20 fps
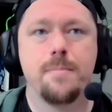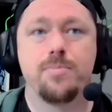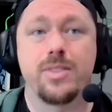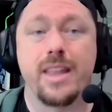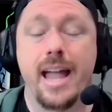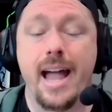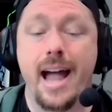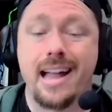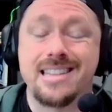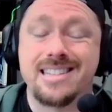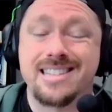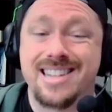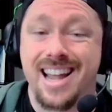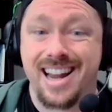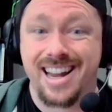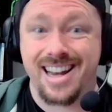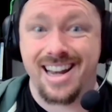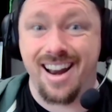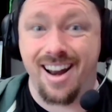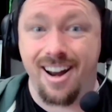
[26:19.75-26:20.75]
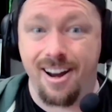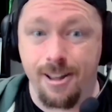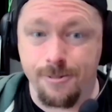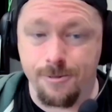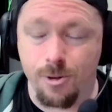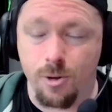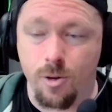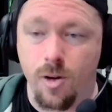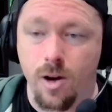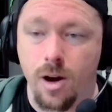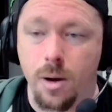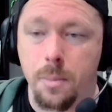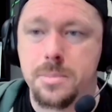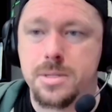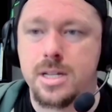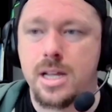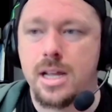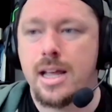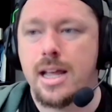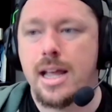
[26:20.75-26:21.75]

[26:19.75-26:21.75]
they add secondary forms,